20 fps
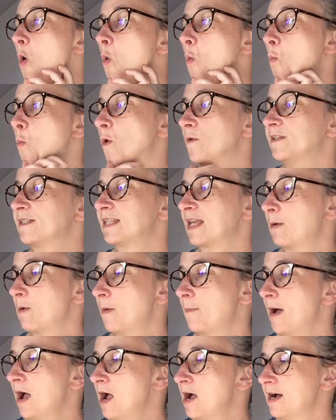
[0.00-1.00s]
Once they were
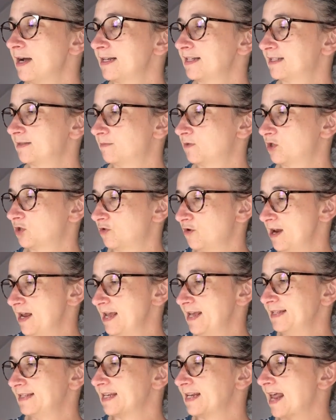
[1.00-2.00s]
behind some
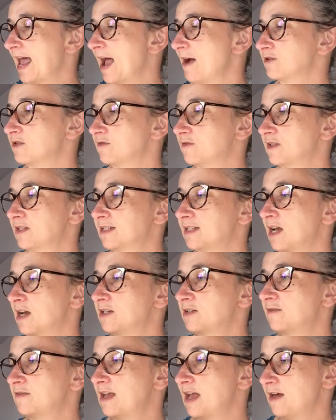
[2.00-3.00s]
trees and out of the
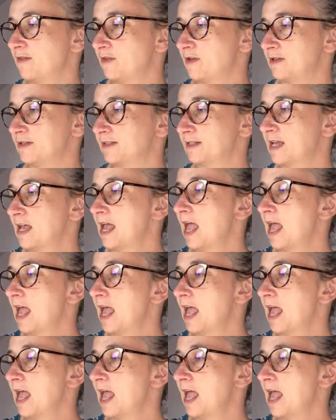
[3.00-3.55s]
sight of the others,